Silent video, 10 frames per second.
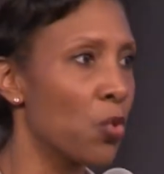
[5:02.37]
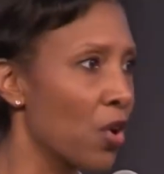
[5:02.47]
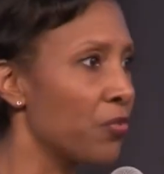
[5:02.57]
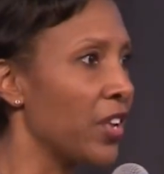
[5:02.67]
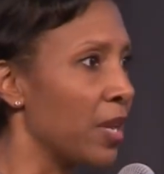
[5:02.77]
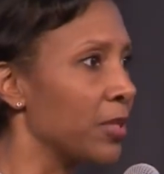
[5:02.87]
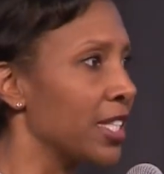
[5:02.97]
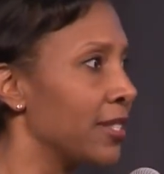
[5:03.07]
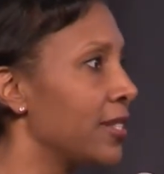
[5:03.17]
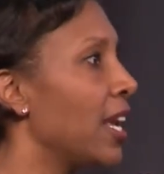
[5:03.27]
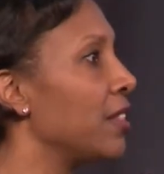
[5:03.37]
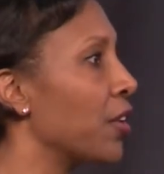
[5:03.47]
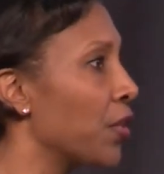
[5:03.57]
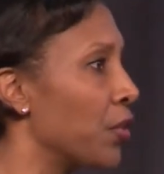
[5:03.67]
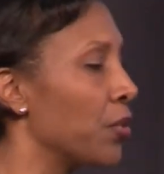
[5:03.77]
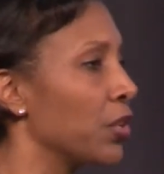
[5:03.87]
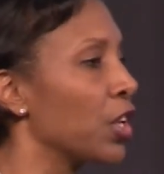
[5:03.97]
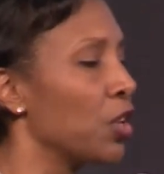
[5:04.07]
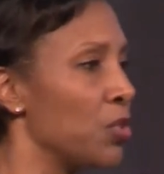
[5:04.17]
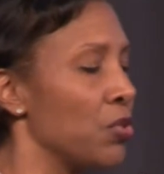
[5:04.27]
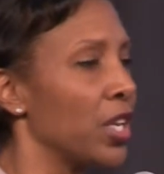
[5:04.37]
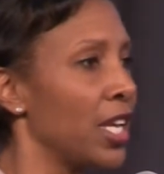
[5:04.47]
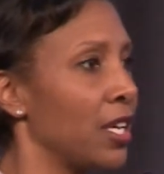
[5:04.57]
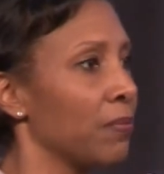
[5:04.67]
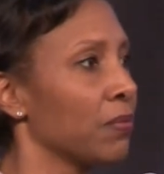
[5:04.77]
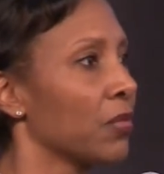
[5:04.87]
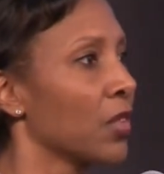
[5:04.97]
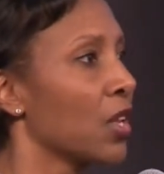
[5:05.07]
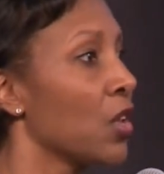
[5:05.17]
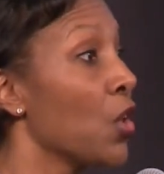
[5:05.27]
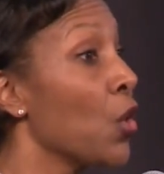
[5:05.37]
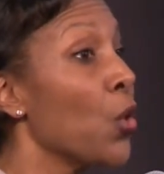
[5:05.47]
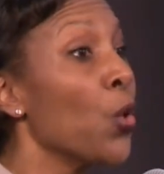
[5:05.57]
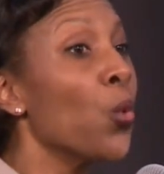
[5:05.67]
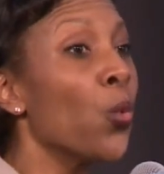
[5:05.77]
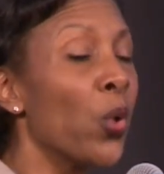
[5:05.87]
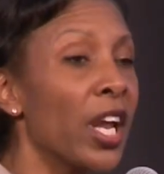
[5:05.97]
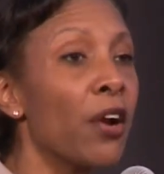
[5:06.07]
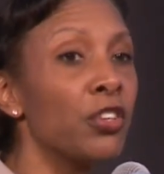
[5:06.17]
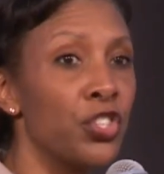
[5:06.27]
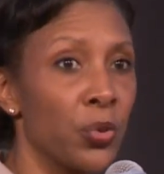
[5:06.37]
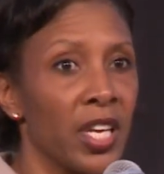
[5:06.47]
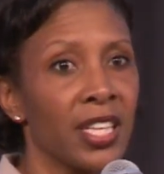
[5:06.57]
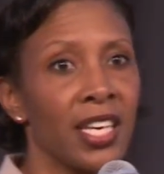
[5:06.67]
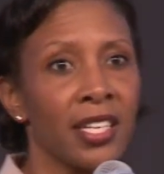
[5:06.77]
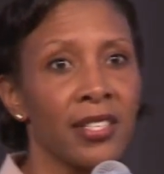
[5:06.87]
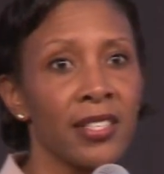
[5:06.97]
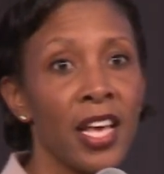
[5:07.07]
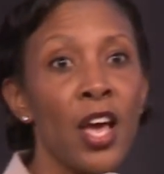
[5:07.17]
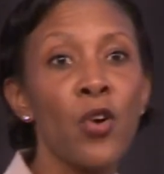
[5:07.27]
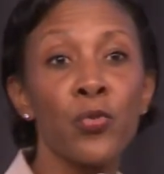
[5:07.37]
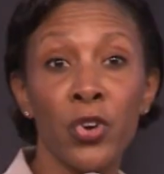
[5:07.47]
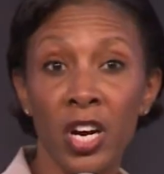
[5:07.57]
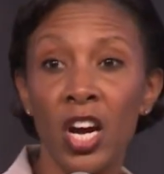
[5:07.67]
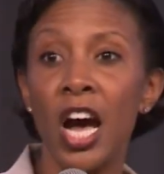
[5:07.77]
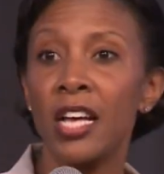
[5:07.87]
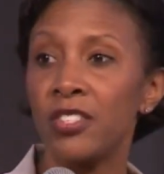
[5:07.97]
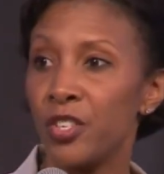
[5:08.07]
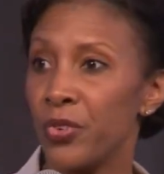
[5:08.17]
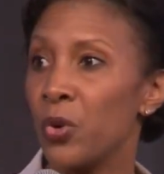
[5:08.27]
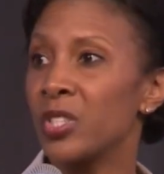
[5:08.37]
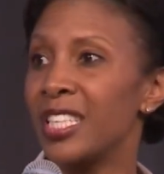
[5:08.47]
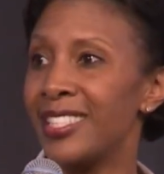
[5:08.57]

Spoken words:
more families in their own community. We are doing this for a cost of only